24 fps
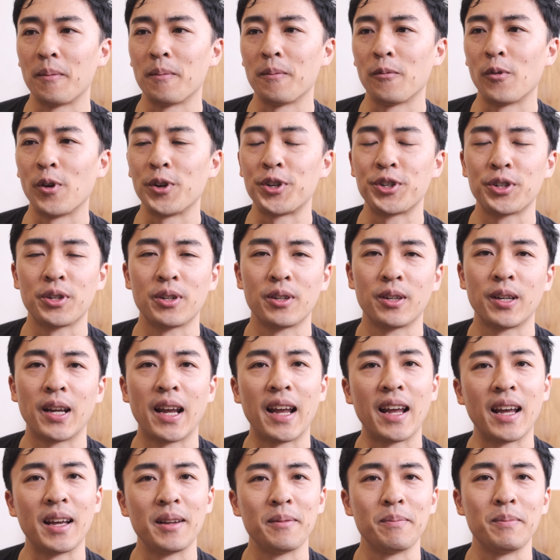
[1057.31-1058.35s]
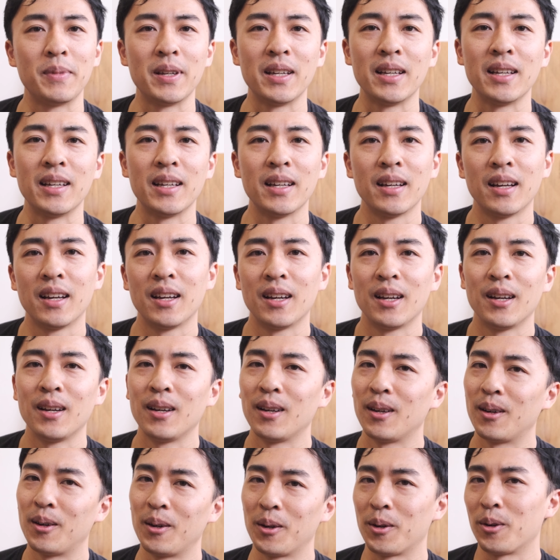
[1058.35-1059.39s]
which can be
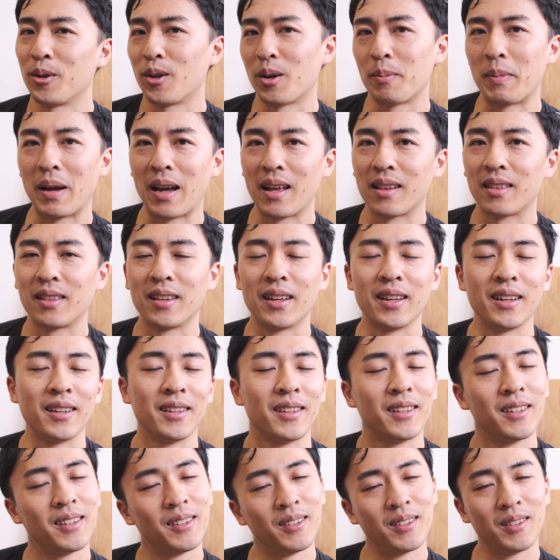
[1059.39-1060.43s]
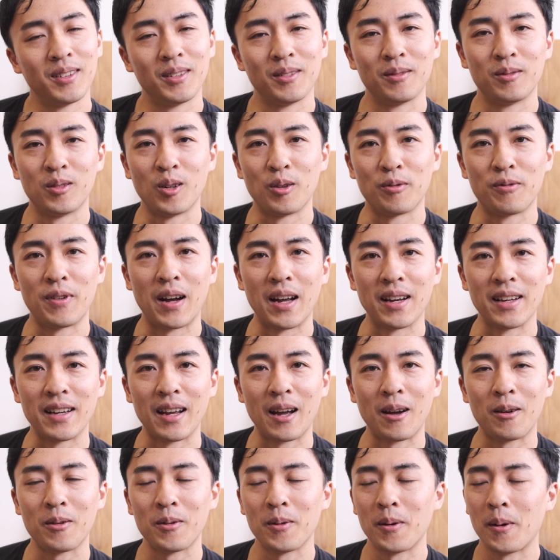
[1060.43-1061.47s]
a good or bad thing. We'll find
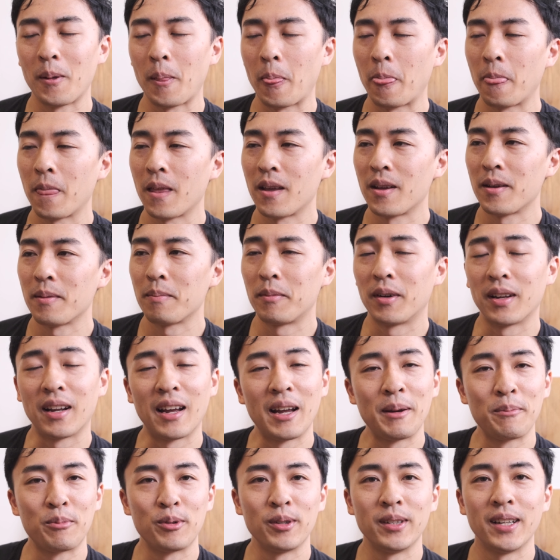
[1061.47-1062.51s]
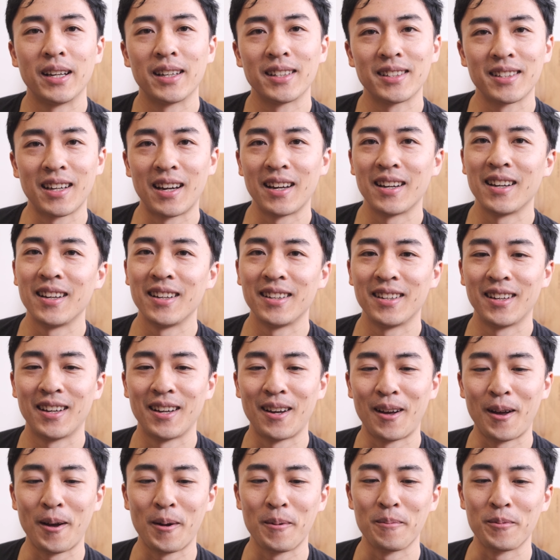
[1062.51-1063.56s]
out. But I am pretty excited
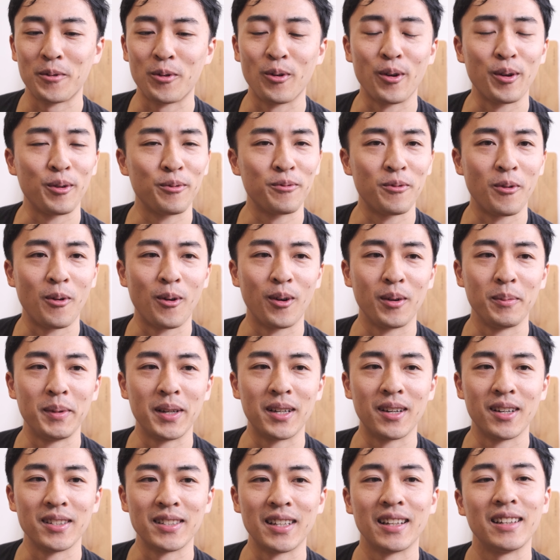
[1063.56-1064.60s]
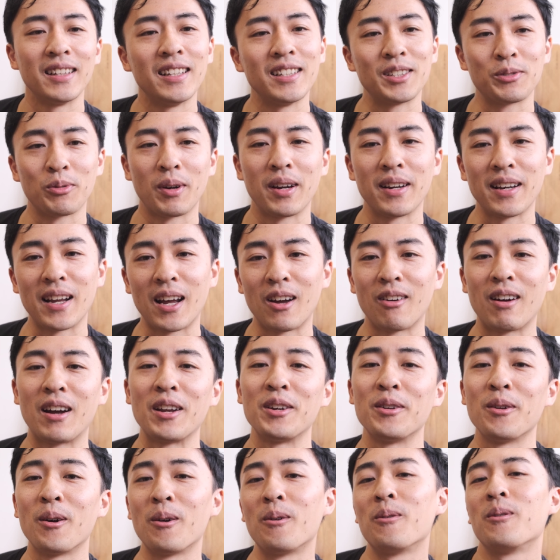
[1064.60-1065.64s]
going forward because at least right now I
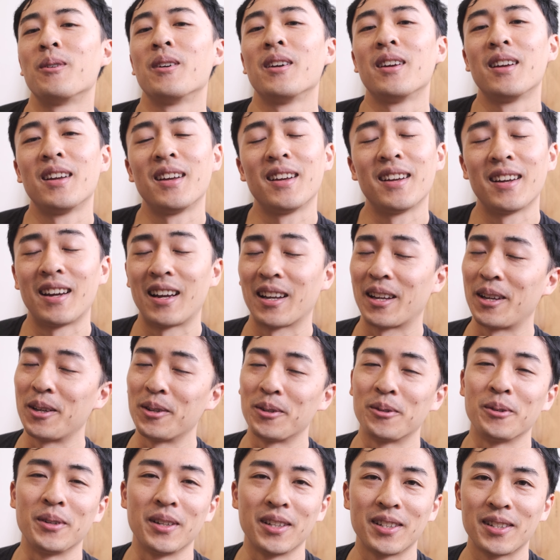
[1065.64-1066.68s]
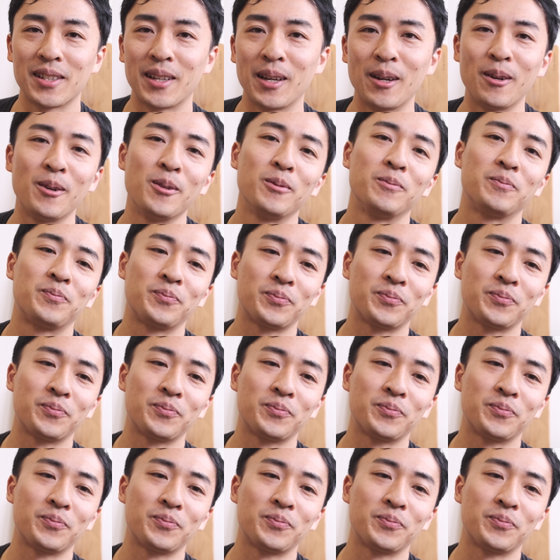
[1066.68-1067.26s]
know I can do this skill,